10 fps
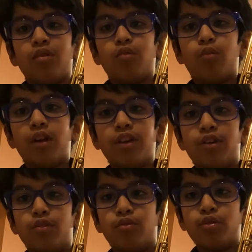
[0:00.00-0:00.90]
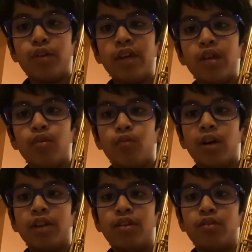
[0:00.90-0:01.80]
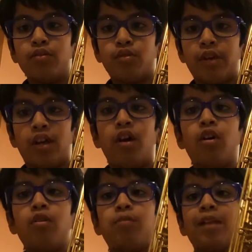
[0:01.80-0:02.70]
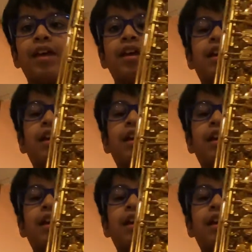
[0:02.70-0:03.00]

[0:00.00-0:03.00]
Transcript: 1, 2, 3, 1, 2, 3. All play